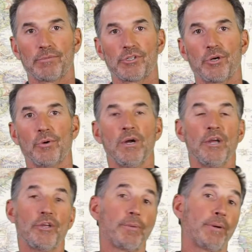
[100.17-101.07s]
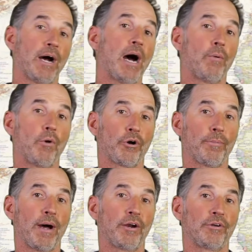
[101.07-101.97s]
So you can put a hot water
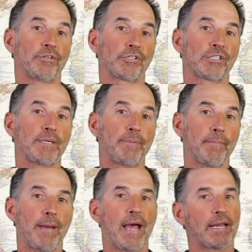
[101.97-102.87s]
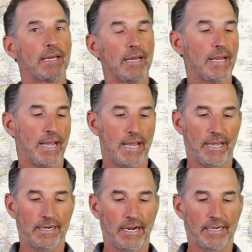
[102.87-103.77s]
bottle in your sleeping bag,
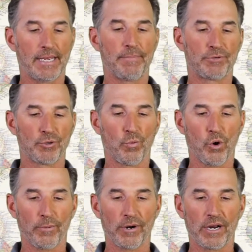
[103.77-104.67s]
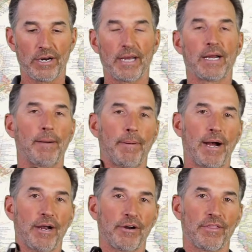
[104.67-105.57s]
and keeps you warmer at night up
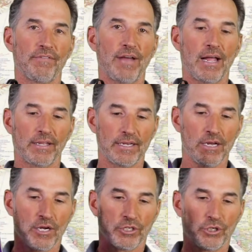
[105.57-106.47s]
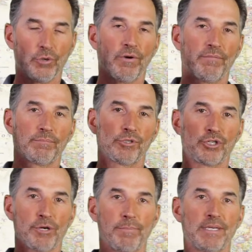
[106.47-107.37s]
higher in the valley. 2 of them
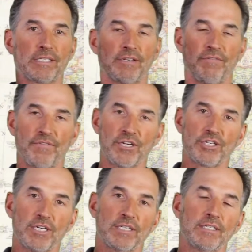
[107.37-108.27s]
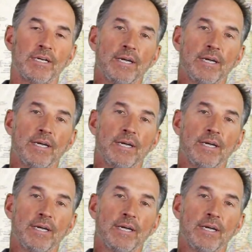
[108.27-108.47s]
should be sufficient.